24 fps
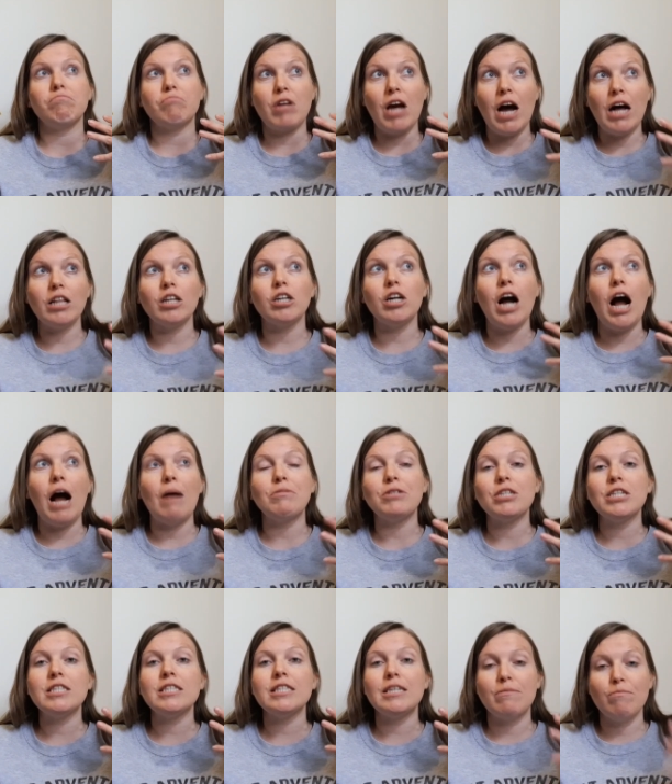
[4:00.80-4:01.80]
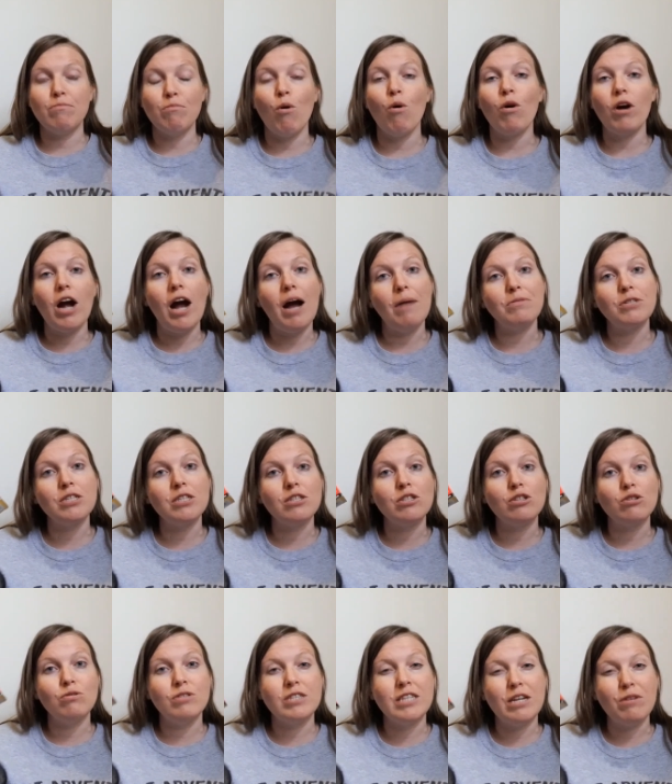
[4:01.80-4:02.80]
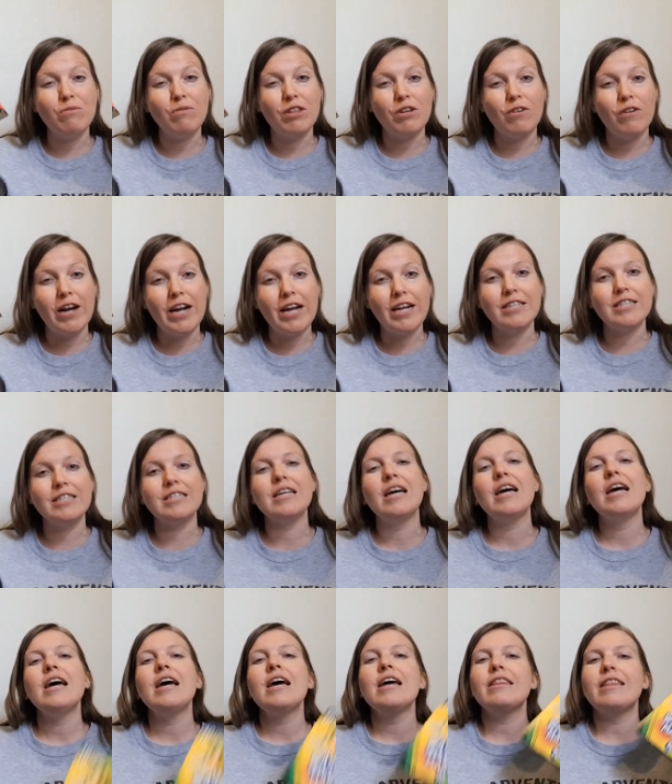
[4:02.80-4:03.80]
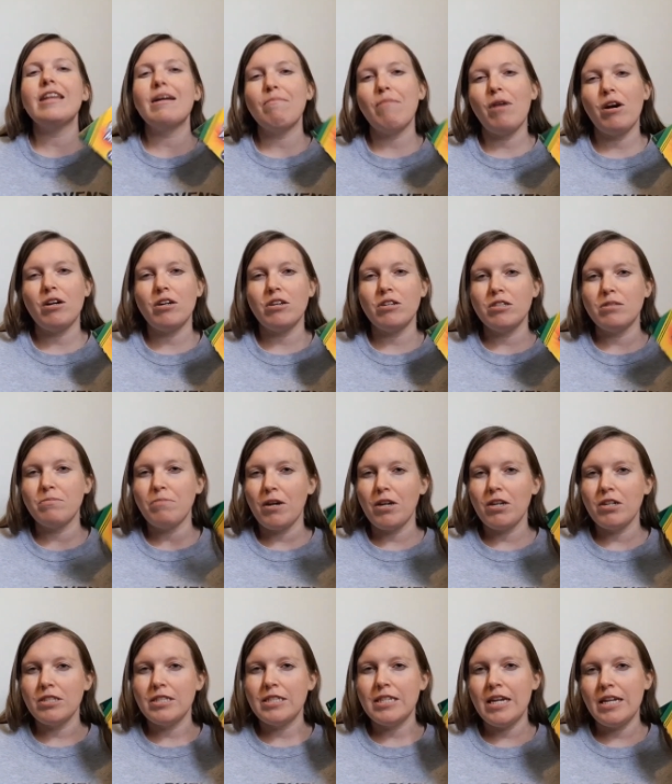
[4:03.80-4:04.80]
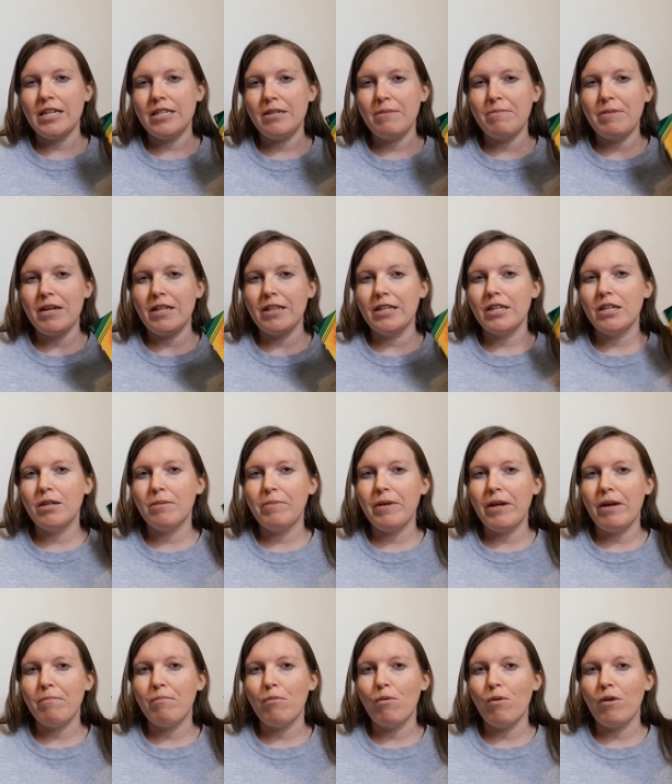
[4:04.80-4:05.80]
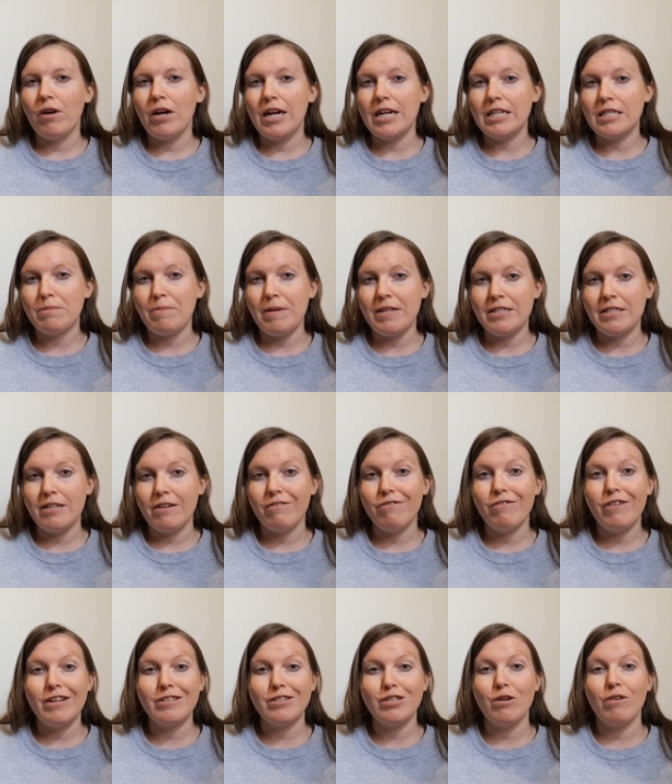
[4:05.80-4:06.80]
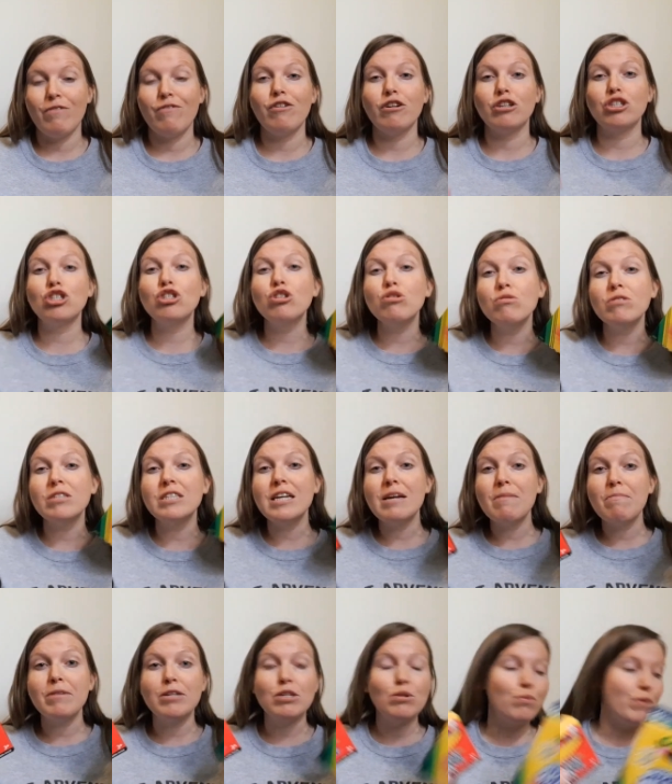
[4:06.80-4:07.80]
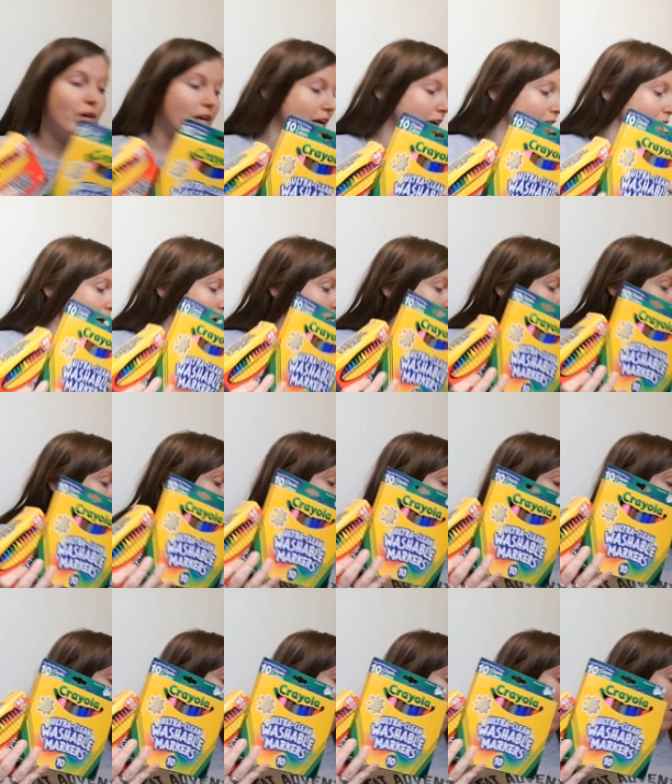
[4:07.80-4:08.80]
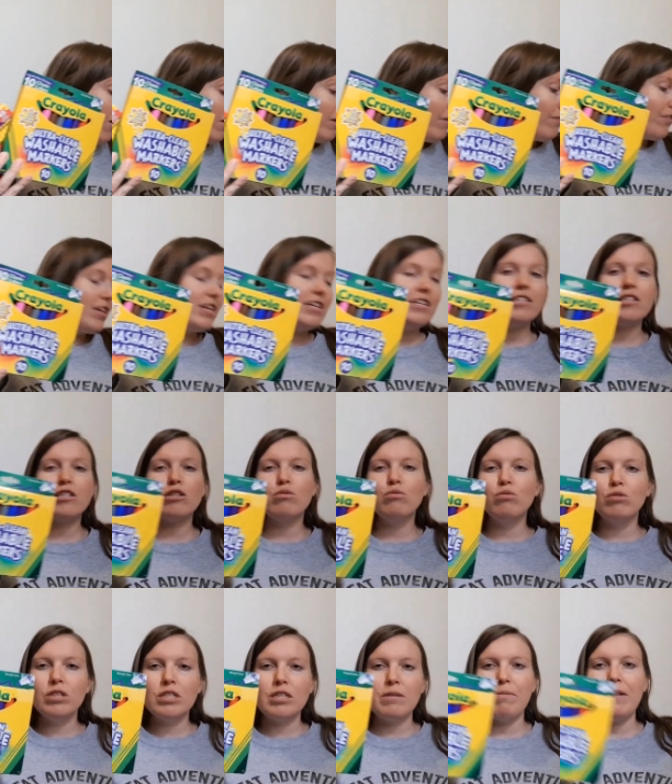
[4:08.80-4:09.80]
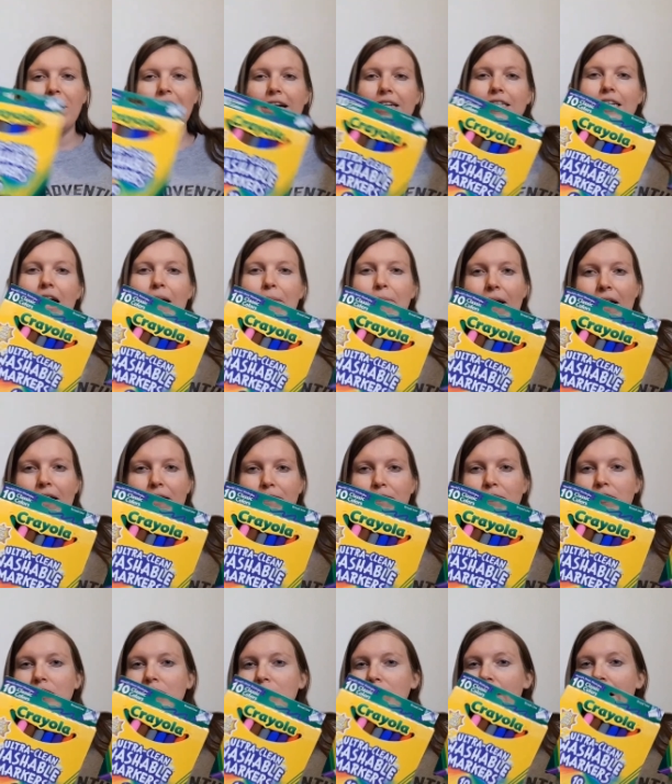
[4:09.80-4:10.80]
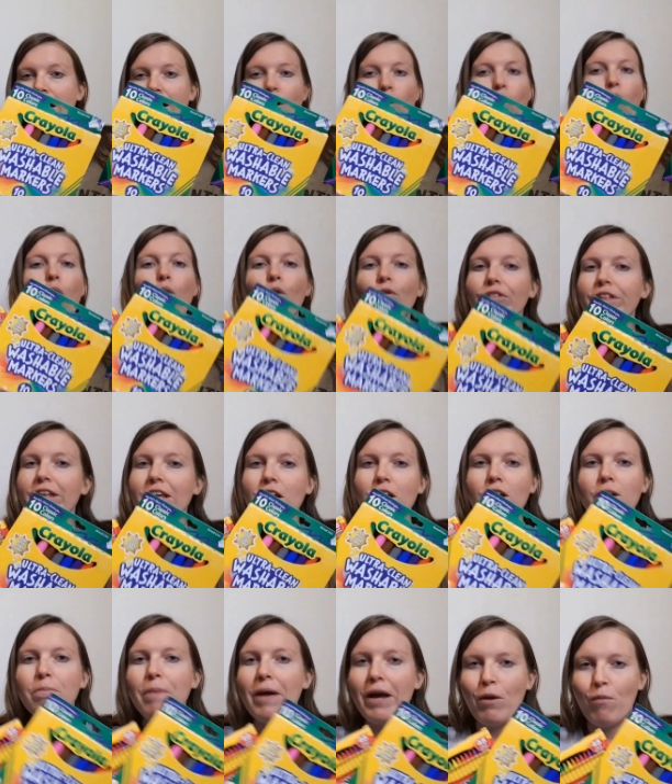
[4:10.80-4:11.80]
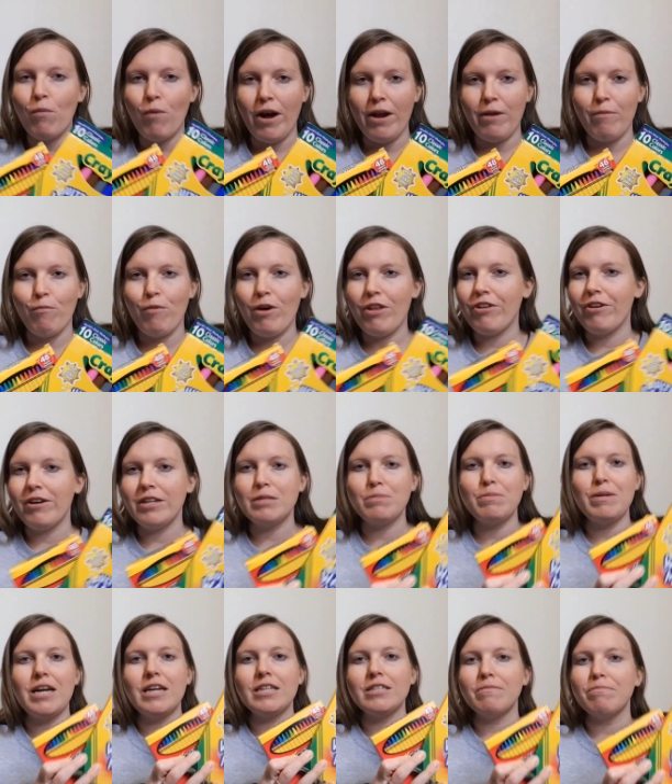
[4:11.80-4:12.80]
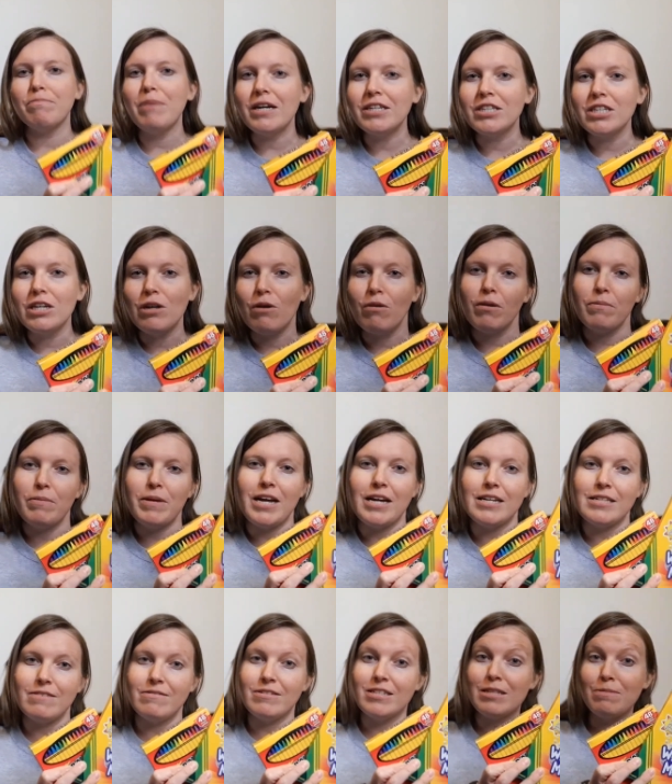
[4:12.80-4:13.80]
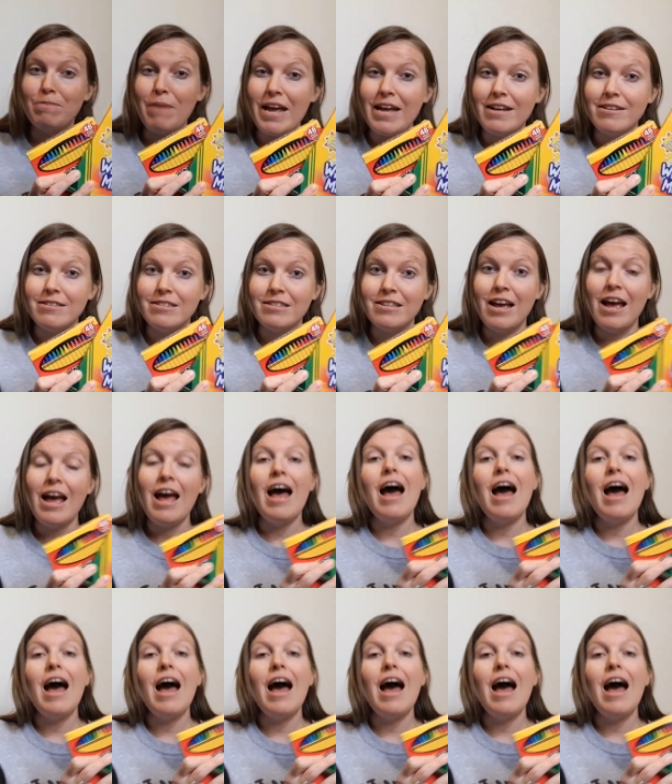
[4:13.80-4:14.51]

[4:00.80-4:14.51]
color options and more options to send with crayons than markers. Markers tend to be a little bit more expensive. And so if you're choosing between all of these school supply type items and only could pick one, whether it's because of budget or because of space,